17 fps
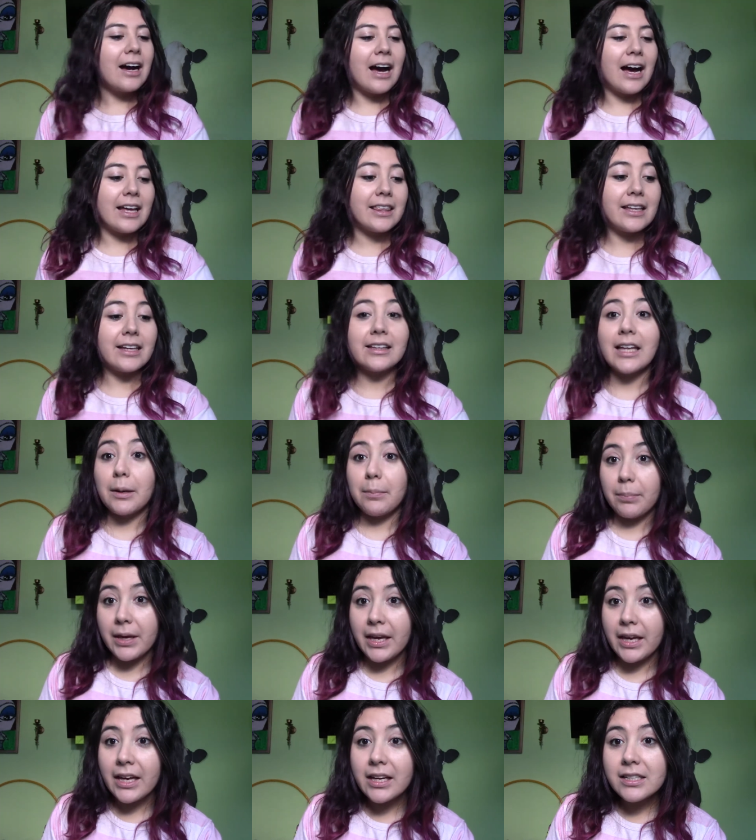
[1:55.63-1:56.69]
I think that
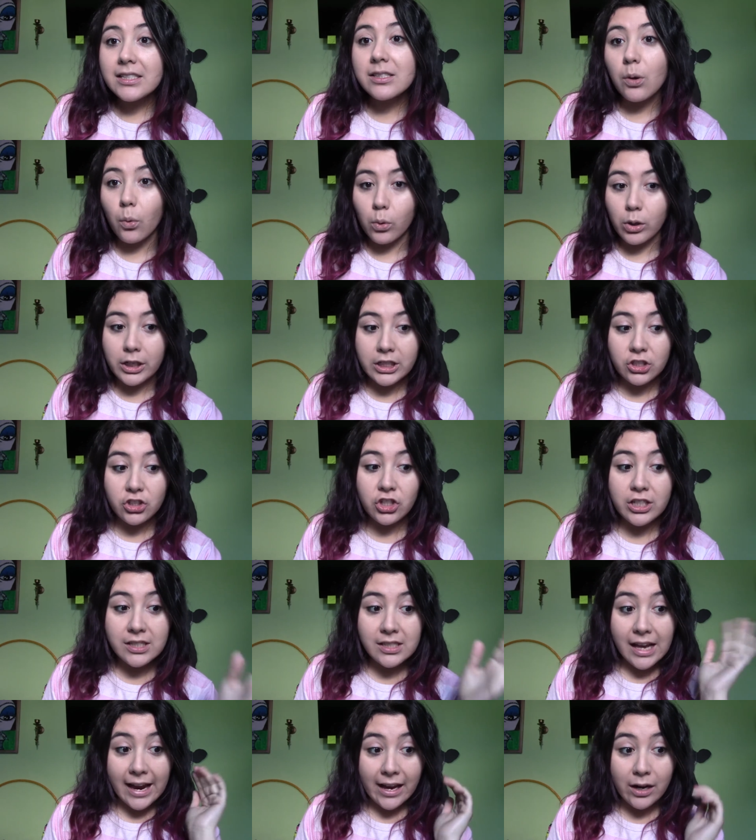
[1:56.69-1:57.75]
pinks,
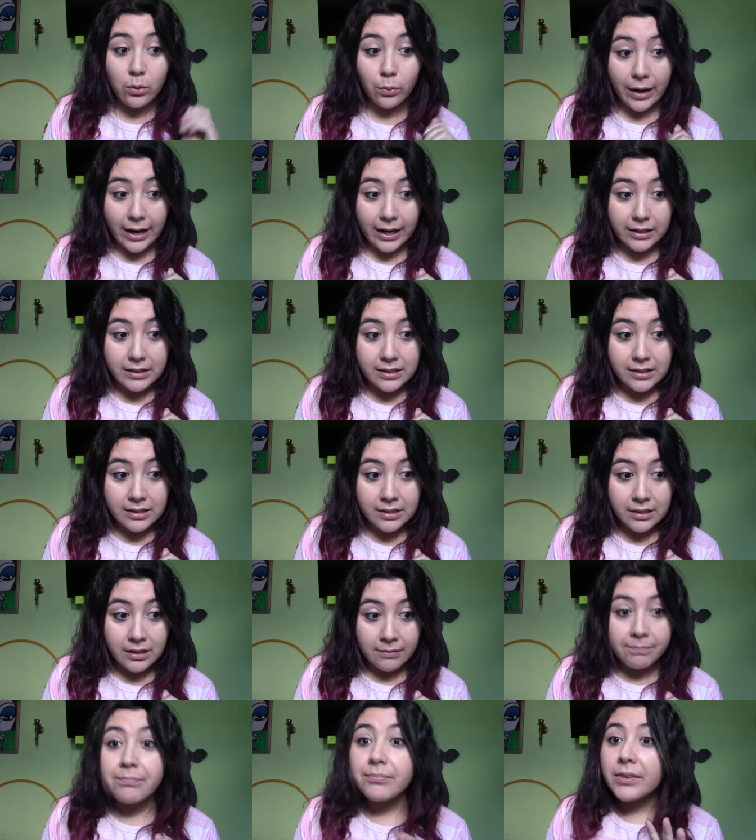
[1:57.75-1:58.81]
oranges, and reds
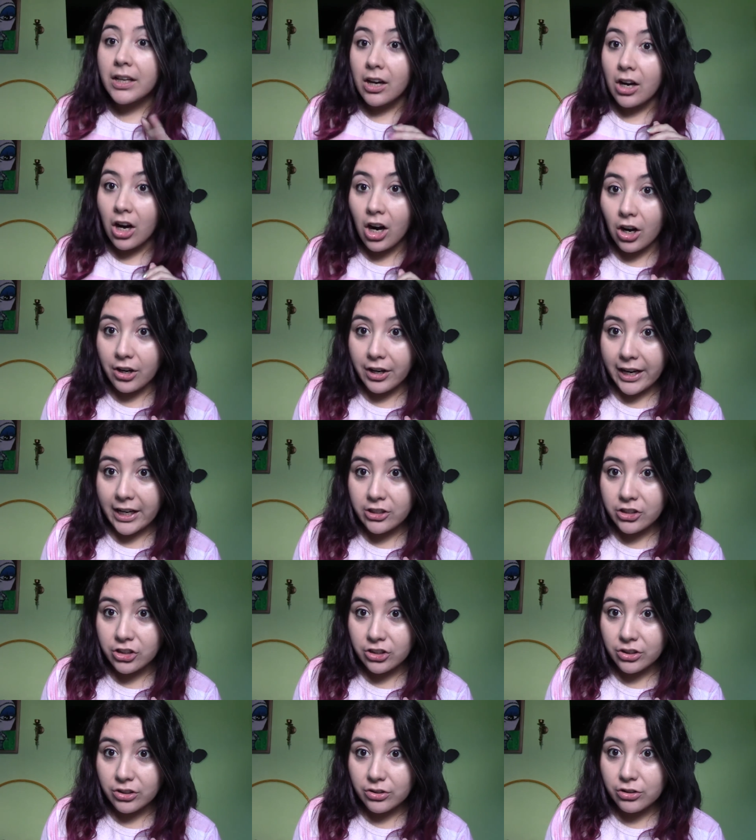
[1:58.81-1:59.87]
are
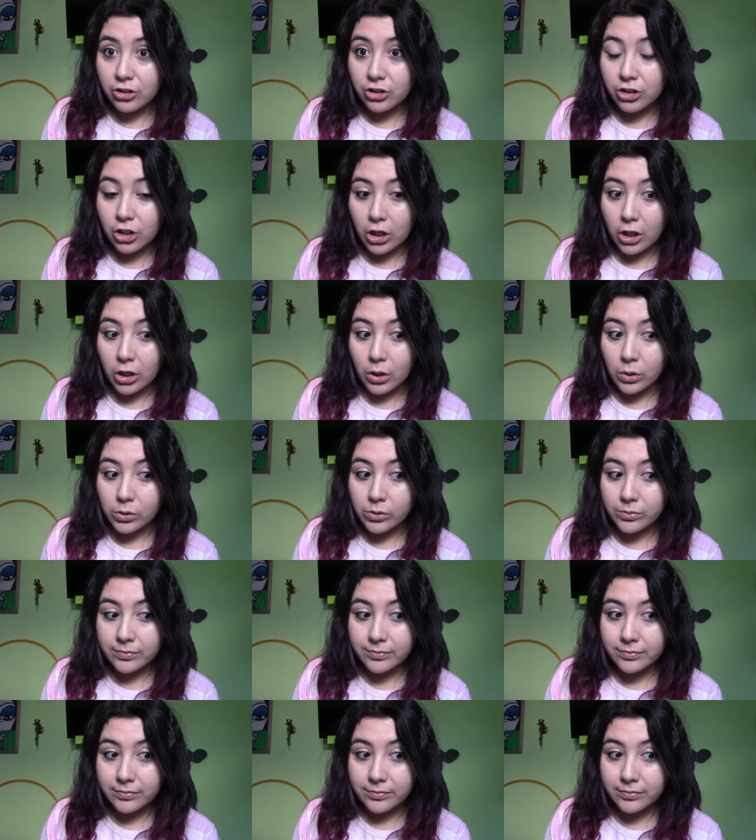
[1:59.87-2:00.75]
natural. So